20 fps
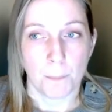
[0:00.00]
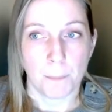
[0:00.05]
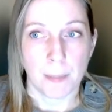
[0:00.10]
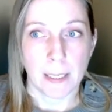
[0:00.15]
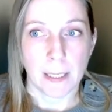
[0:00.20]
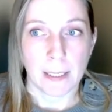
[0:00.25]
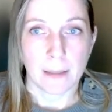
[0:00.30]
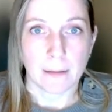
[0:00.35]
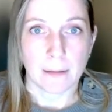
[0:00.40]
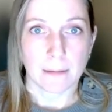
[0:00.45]

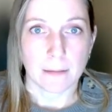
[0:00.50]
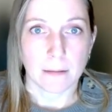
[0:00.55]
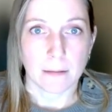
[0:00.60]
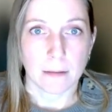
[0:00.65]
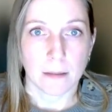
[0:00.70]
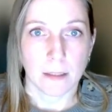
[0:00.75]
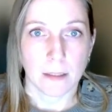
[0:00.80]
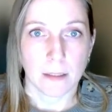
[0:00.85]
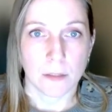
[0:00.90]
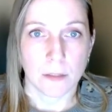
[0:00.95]
but
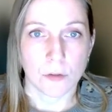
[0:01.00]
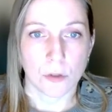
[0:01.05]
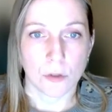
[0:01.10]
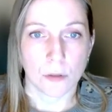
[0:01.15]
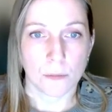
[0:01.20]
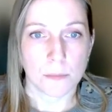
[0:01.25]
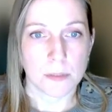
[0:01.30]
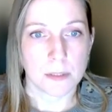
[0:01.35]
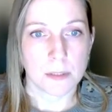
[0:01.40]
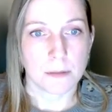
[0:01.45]
in
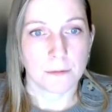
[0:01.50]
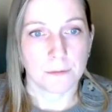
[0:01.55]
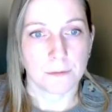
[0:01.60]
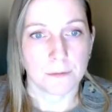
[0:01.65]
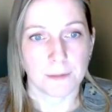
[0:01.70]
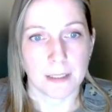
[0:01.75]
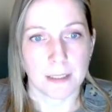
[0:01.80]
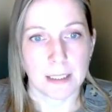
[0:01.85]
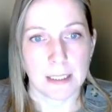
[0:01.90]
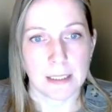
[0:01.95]
terms
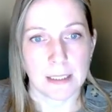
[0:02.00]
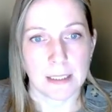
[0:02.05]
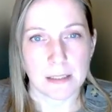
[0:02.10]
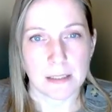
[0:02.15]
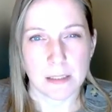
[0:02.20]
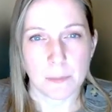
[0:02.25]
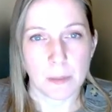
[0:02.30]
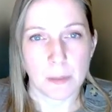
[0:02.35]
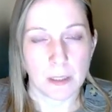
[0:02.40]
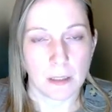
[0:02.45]
of
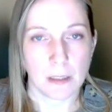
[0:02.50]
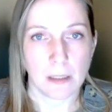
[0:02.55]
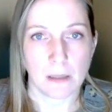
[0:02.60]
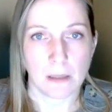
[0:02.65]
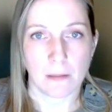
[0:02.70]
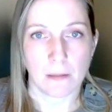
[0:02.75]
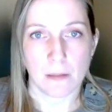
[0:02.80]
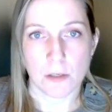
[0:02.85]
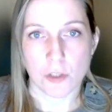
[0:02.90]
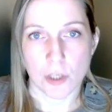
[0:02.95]
instability
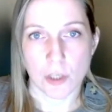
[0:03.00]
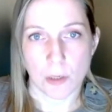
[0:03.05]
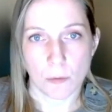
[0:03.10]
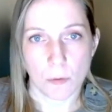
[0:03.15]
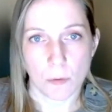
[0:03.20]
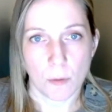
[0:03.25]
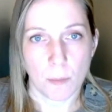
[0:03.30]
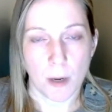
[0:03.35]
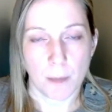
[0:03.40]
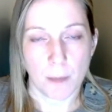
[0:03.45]
in the
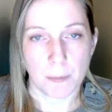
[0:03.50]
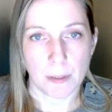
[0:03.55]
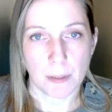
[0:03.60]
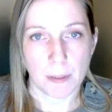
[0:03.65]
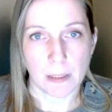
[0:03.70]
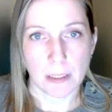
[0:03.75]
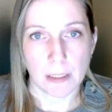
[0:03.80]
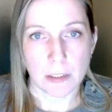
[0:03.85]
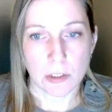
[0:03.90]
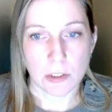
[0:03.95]
general
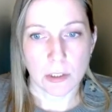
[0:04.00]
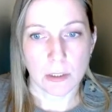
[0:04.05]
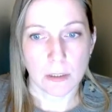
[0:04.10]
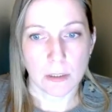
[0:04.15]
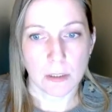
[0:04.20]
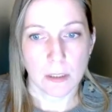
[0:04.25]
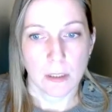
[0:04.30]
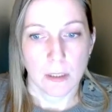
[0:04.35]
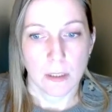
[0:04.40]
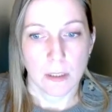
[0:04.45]

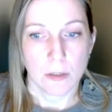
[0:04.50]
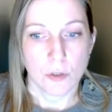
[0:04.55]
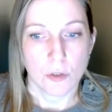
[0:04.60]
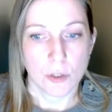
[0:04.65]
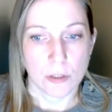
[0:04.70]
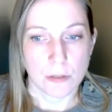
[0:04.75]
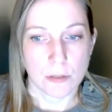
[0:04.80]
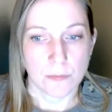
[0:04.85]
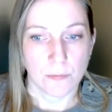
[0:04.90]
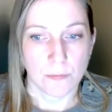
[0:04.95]
population,
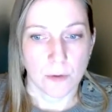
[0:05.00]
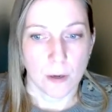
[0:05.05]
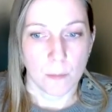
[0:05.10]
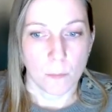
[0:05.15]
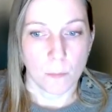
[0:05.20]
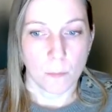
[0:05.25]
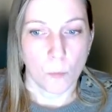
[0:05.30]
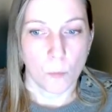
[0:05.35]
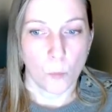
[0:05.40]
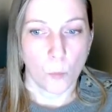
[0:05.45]
just
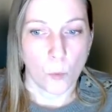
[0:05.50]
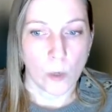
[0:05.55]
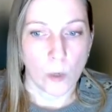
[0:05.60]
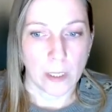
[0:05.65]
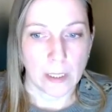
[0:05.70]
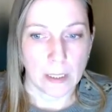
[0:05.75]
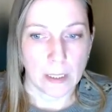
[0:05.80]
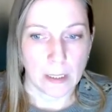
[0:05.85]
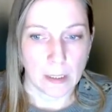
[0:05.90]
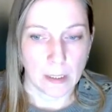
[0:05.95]
from
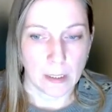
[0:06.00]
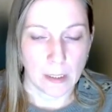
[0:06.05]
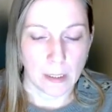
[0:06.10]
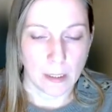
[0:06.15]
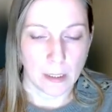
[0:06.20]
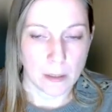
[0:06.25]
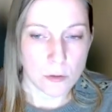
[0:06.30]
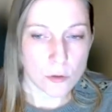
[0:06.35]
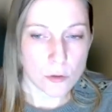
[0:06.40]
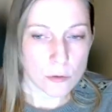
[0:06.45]
one
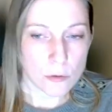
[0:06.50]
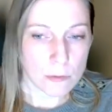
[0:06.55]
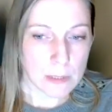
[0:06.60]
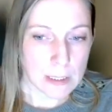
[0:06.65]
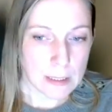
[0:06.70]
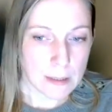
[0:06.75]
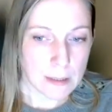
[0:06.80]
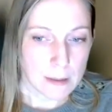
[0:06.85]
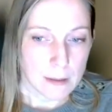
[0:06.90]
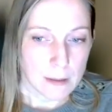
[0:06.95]

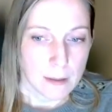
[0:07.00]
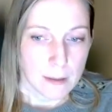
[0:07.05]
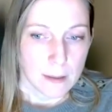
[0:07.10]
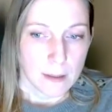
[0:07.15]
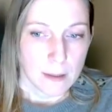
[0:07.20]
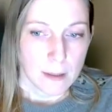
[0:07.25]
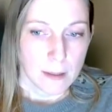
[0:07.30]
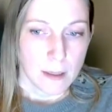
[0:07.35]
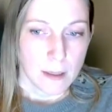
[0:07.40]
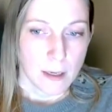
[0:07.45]
injury,
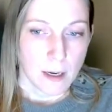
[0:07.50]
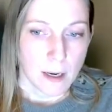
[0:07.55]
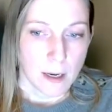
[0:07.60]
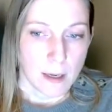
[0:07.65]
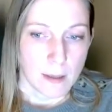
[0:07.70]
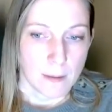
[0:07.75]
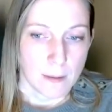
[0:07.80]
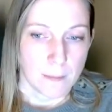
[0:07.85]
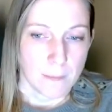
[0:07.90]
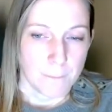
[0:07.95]

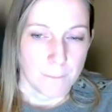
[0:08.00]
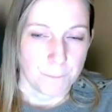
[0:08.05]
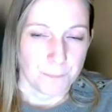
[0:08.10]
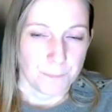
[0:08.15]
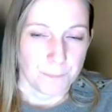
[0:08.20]
uh,